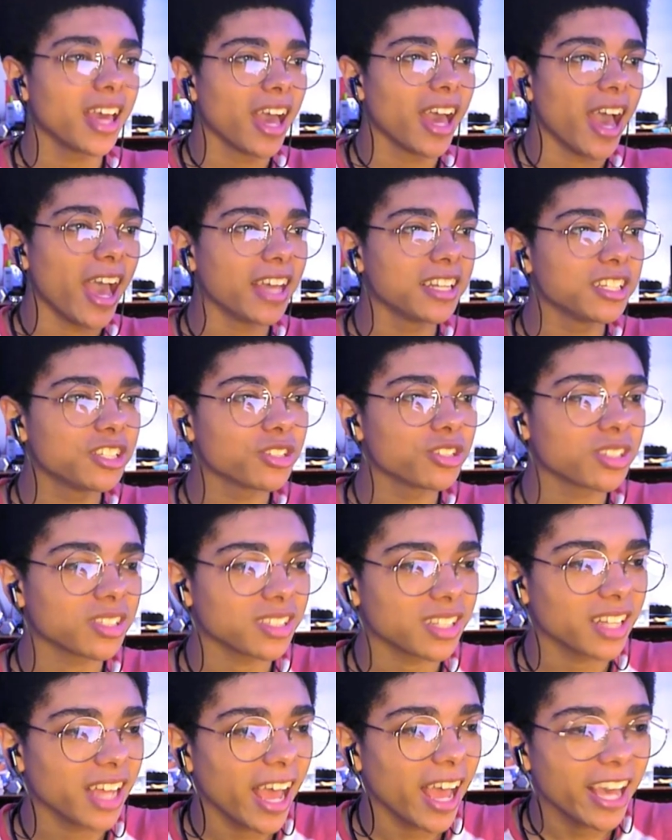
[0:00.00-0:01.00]
and just
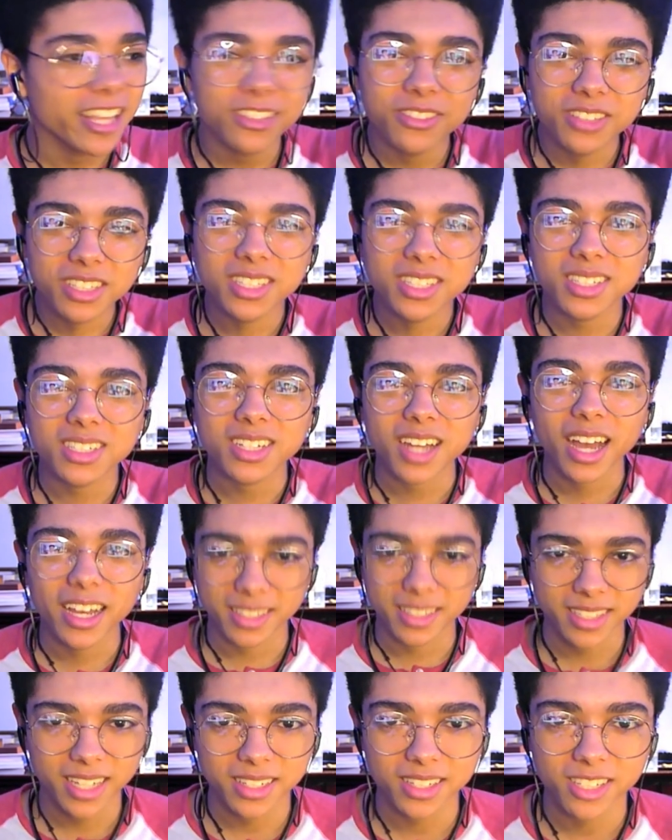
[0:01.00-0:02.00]
at least I
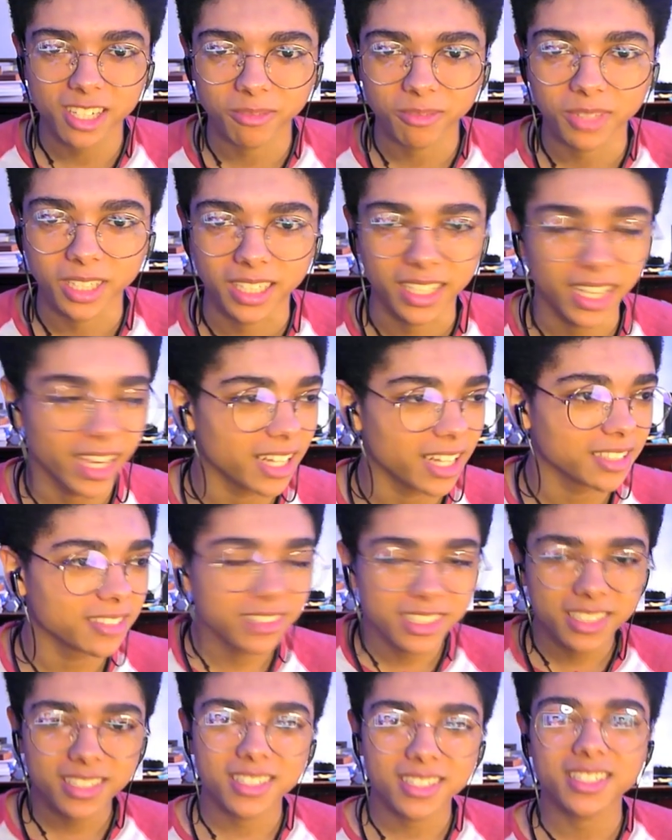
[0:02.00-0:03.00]
said something, and at
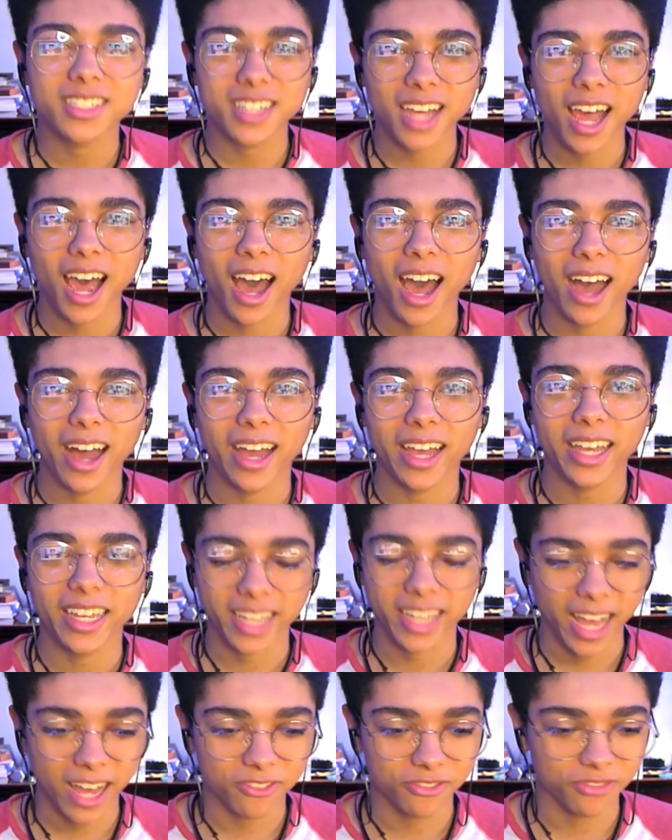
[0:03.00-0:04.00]
least I
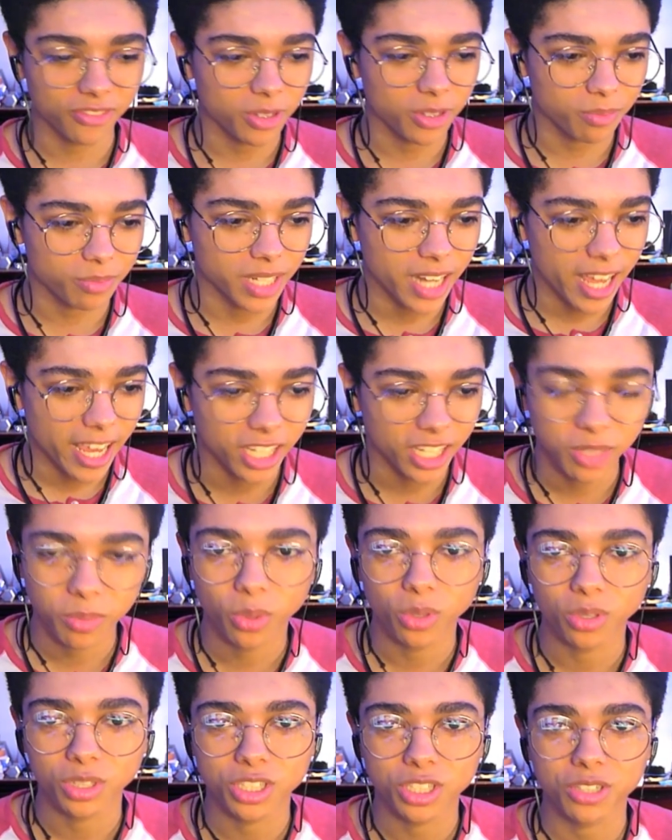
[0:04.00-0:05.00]
have been
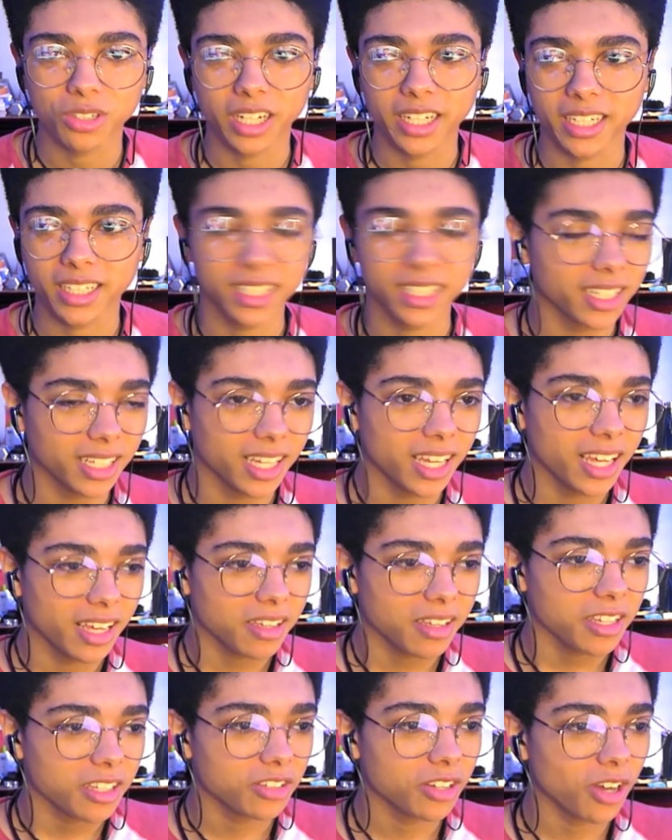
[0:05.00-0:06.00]
able to, like,
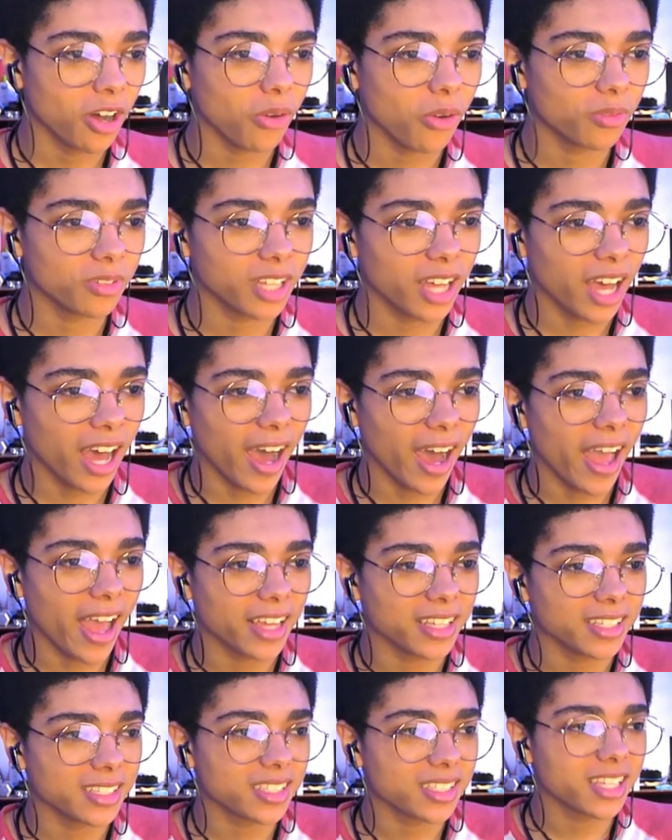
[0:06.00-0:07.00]
you know,
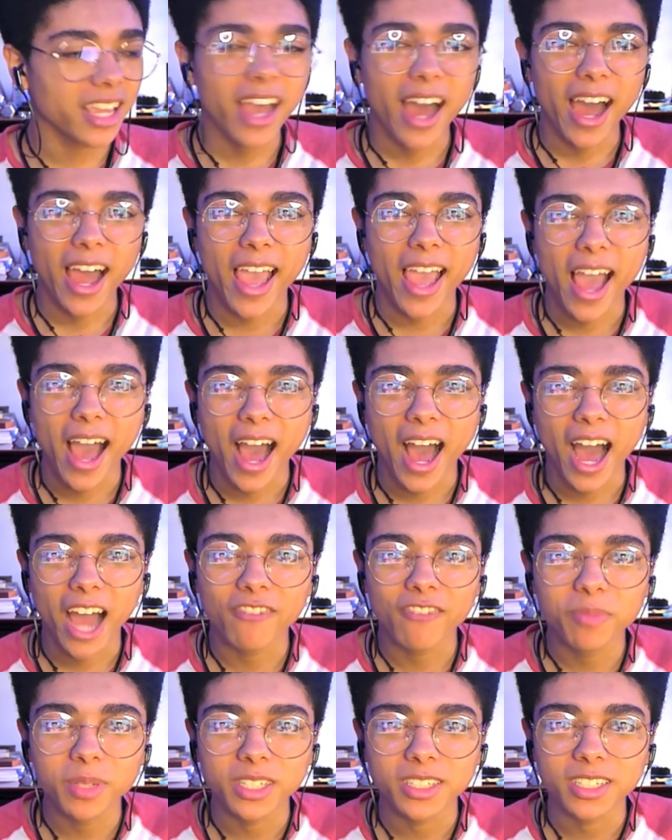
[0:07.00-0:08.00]
say I've
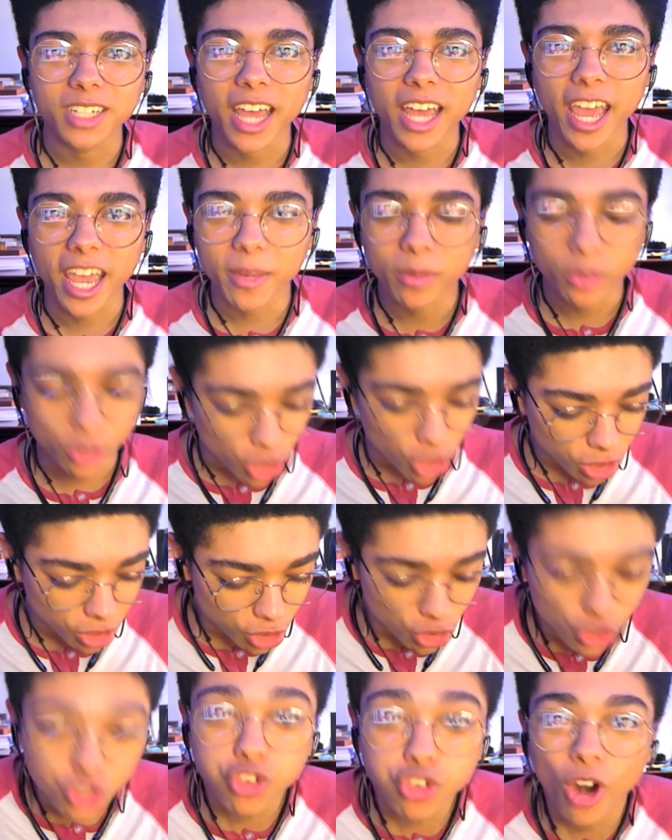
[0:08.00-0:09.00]
been able to
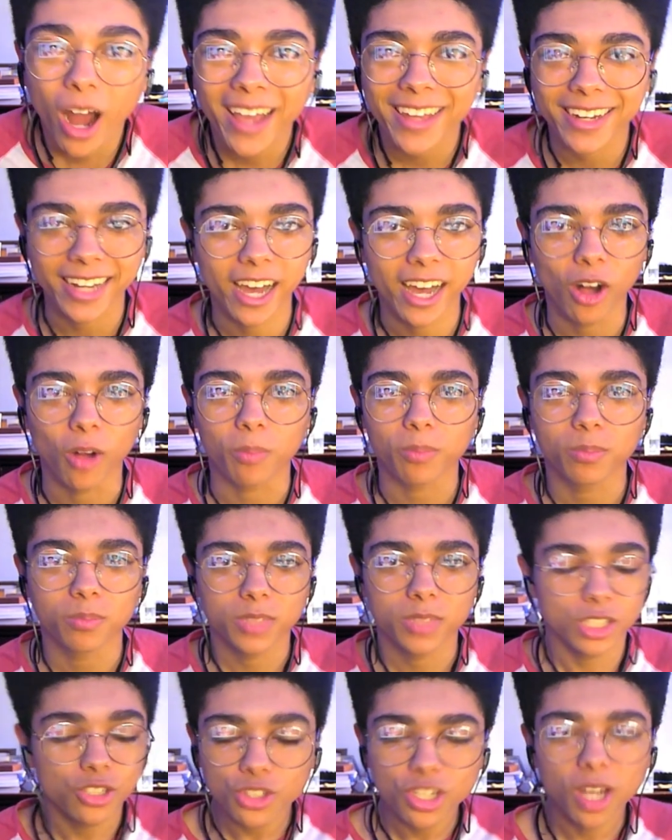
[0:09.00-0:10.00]
try and help
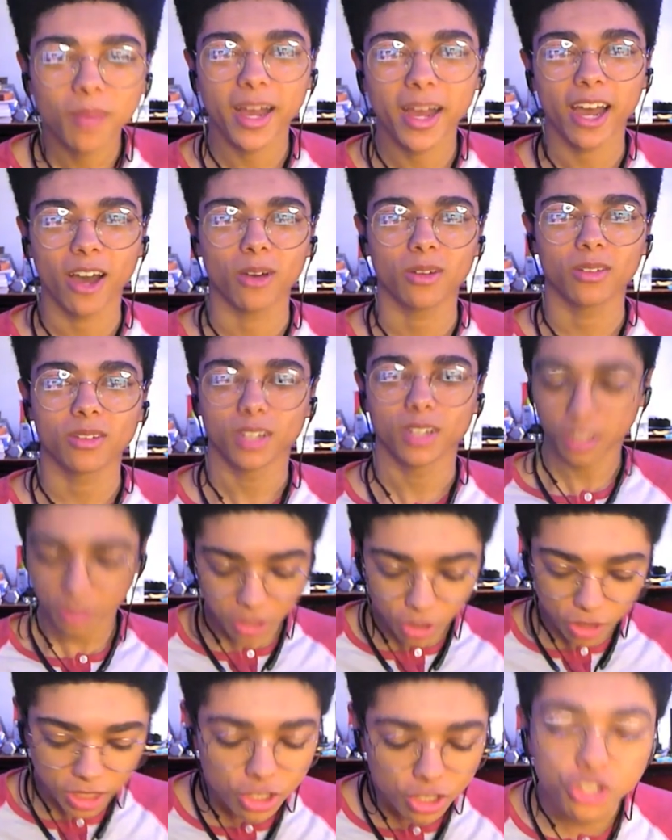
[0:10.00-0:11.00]
somehow,
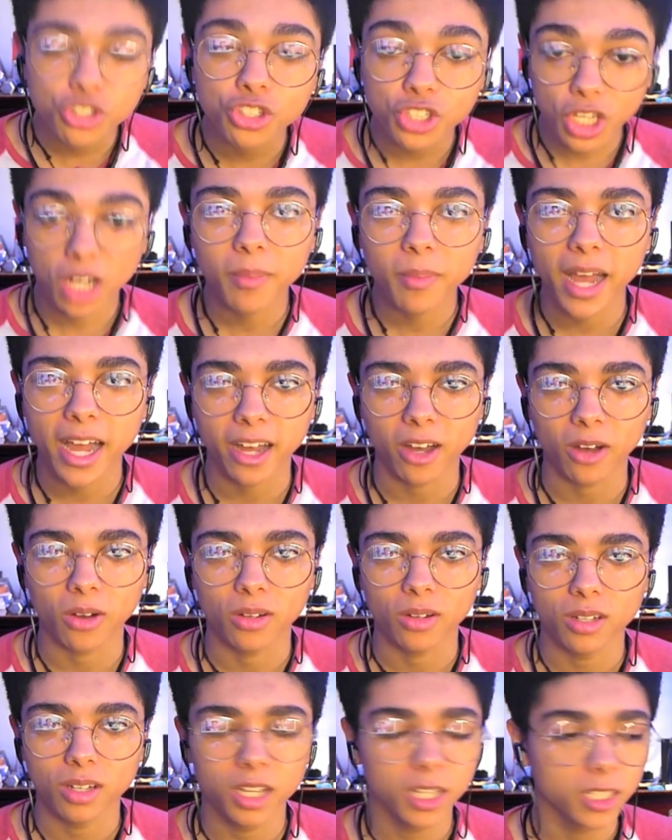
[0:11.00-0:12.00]
literally somehow.
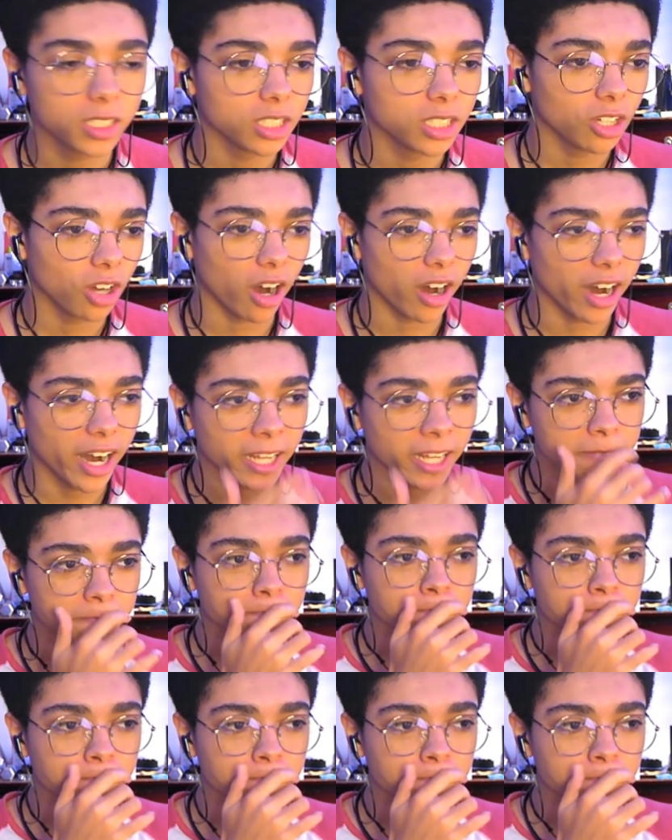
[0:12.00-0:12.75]
All right,